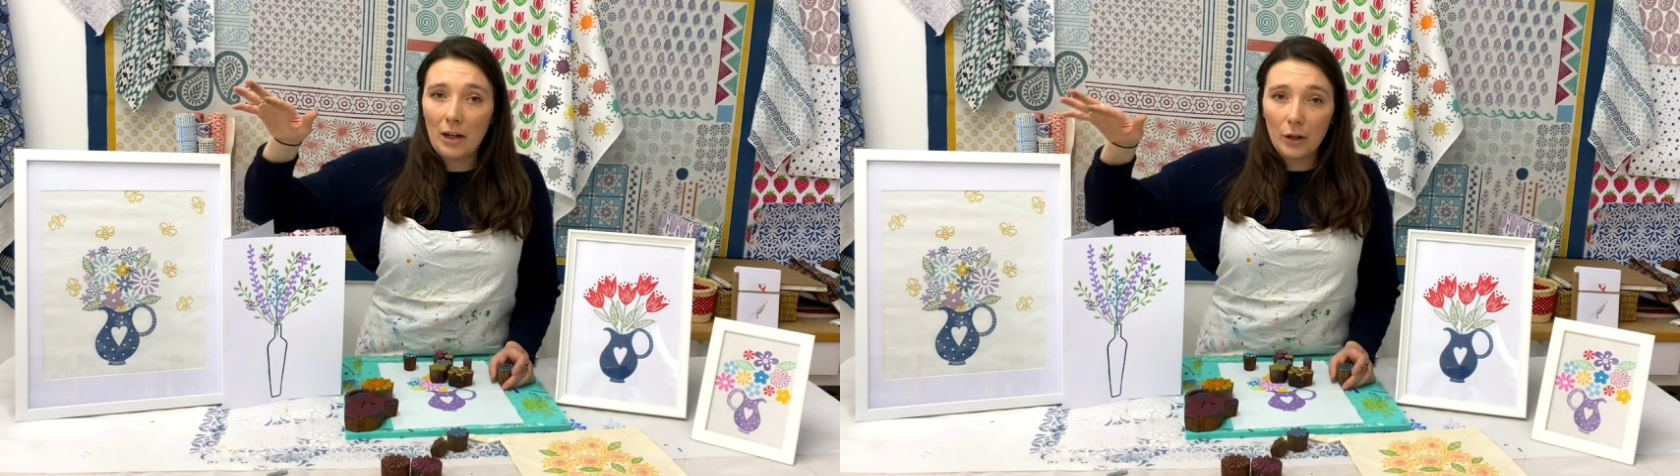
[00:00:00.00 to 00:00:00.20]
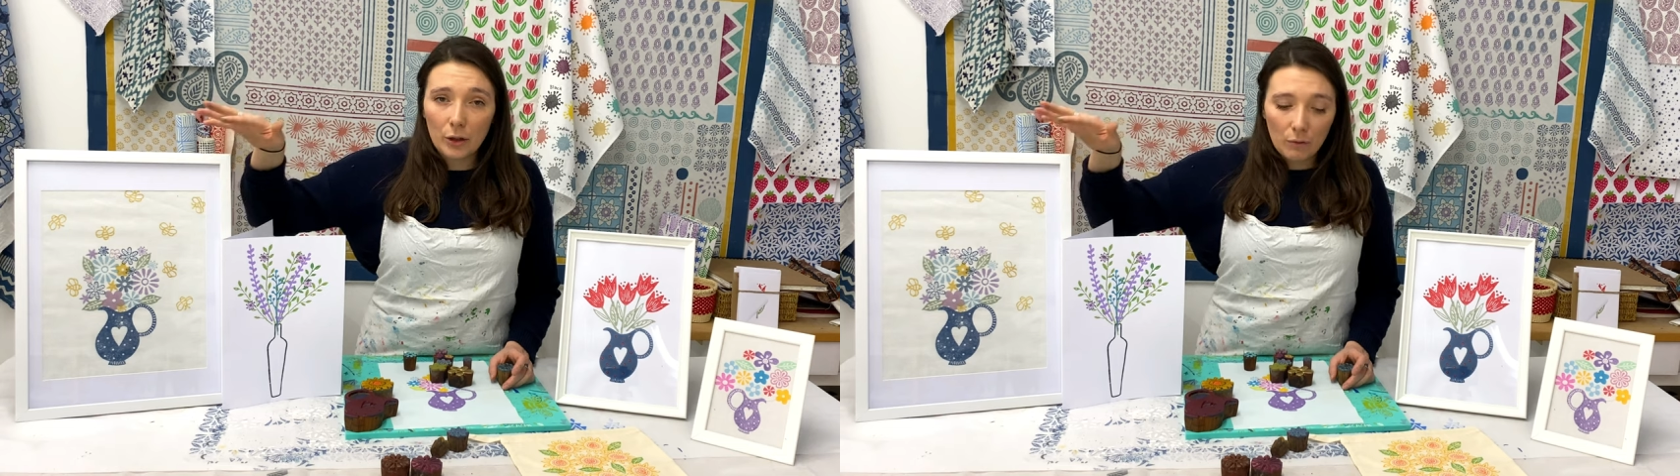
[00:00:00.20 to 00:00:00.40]

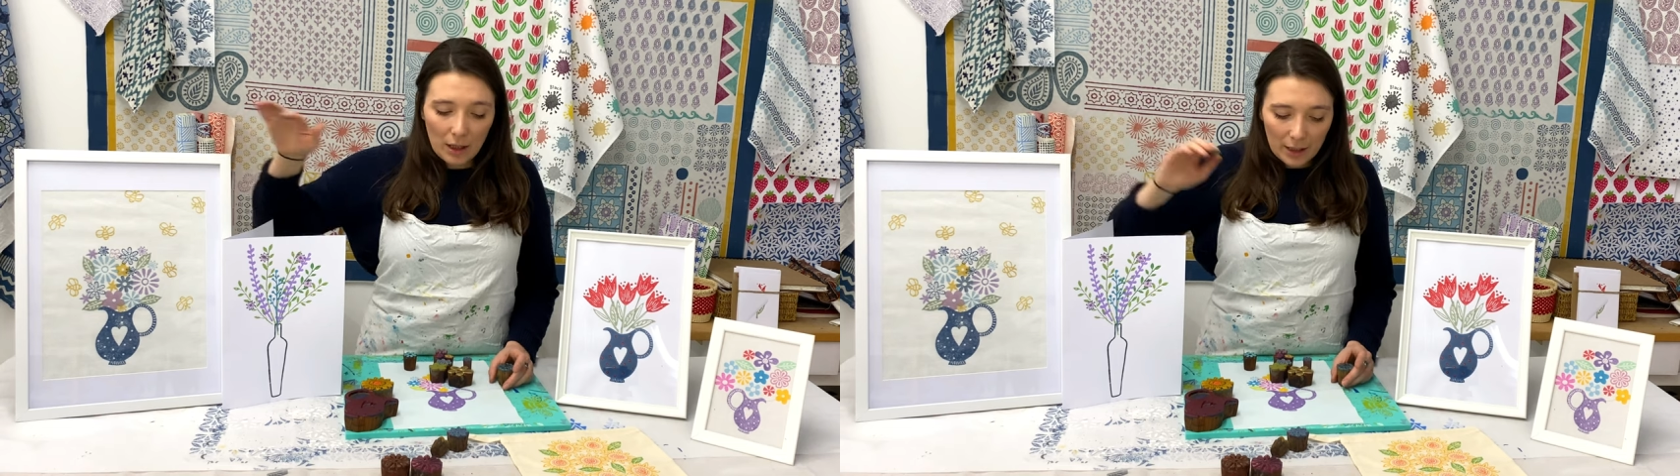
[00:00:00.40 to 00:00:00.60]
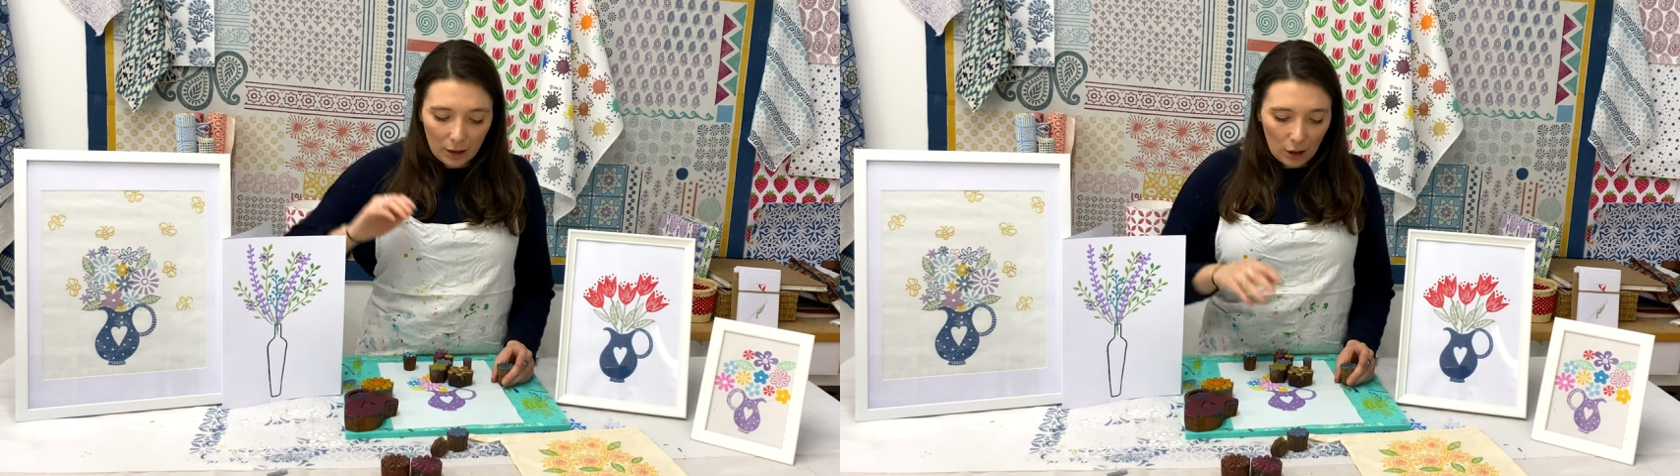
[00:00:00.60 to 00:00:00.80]
and looks
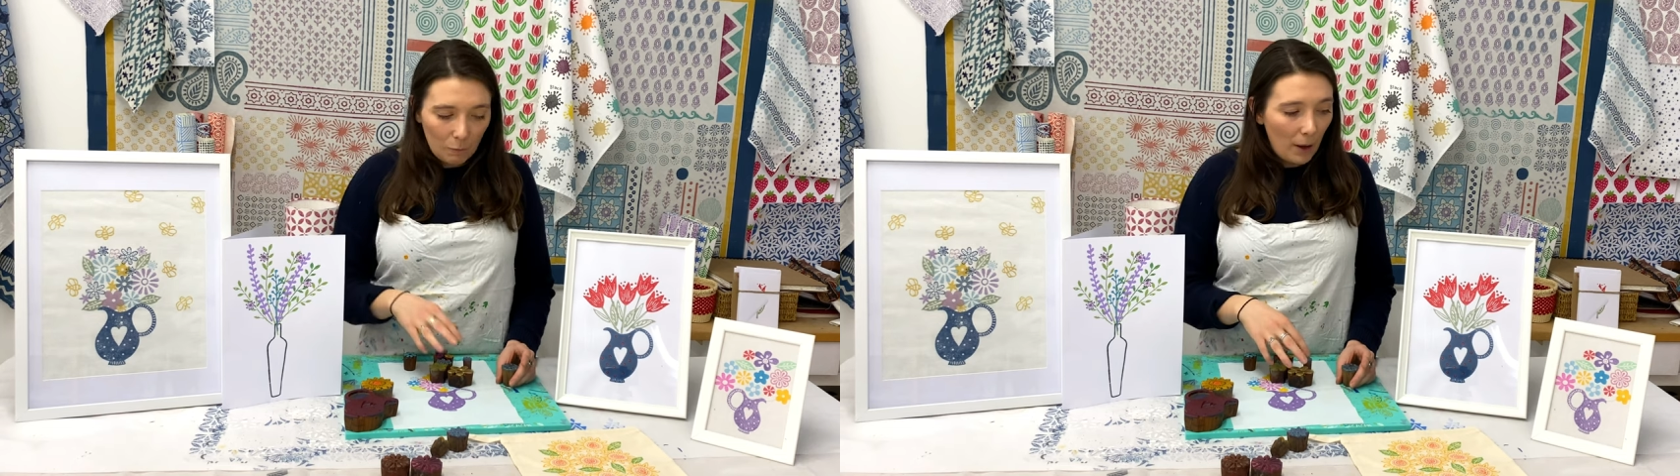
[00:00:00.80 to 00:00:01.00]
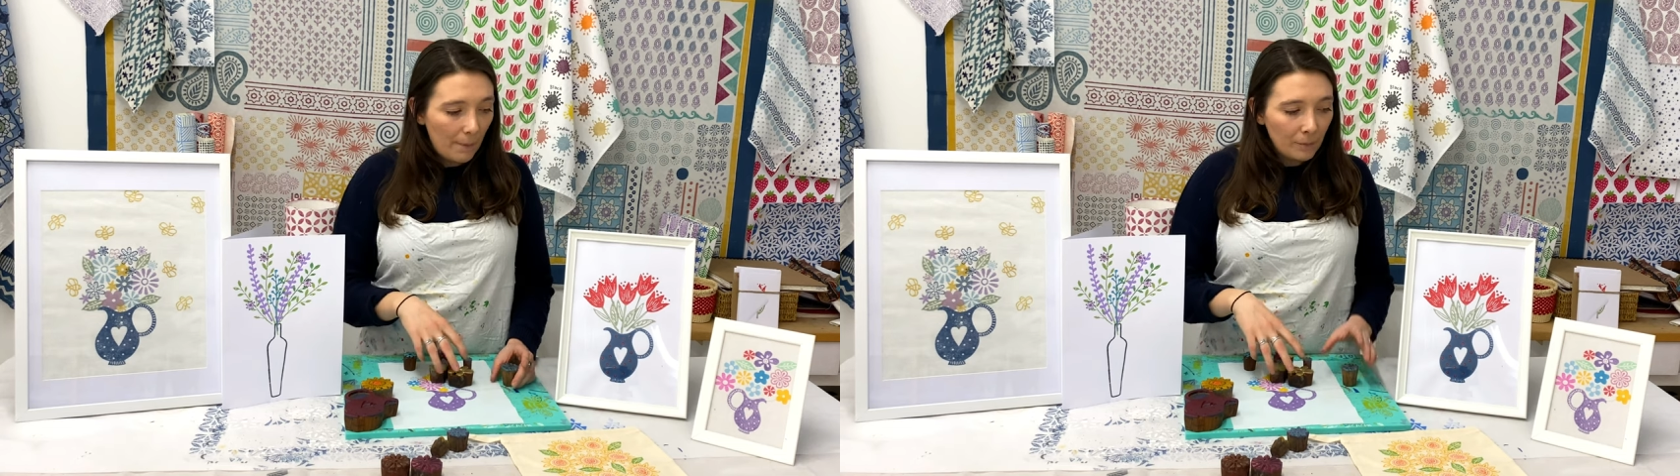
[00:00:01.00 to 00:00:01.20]
really good,
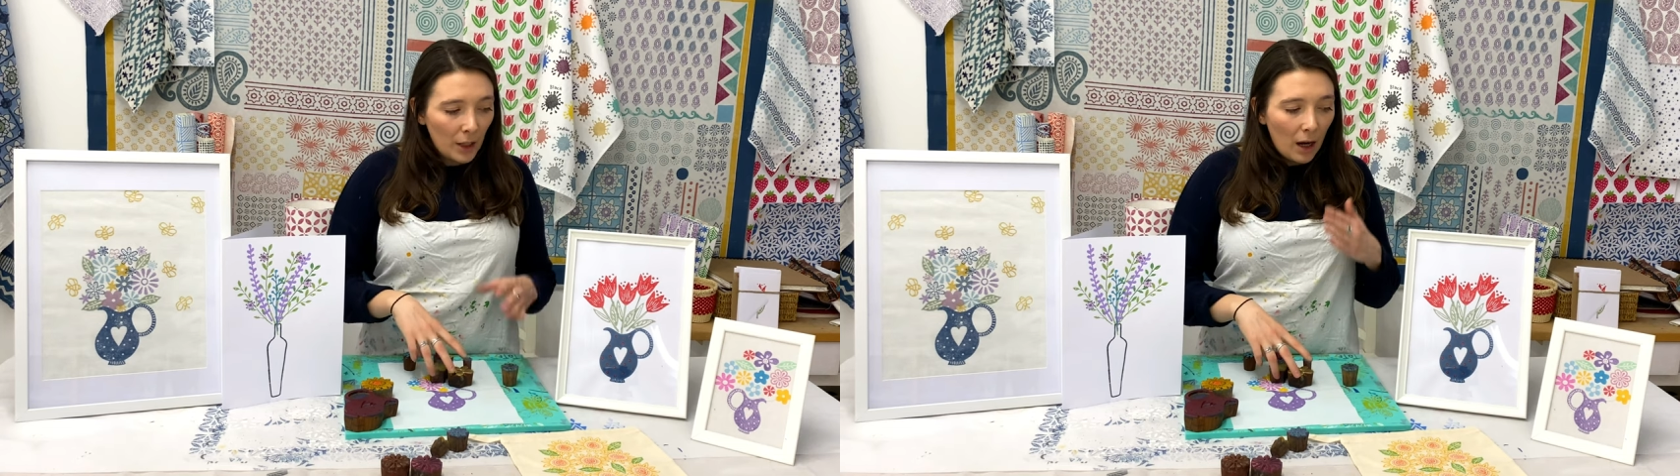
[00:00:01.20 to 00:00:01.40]
but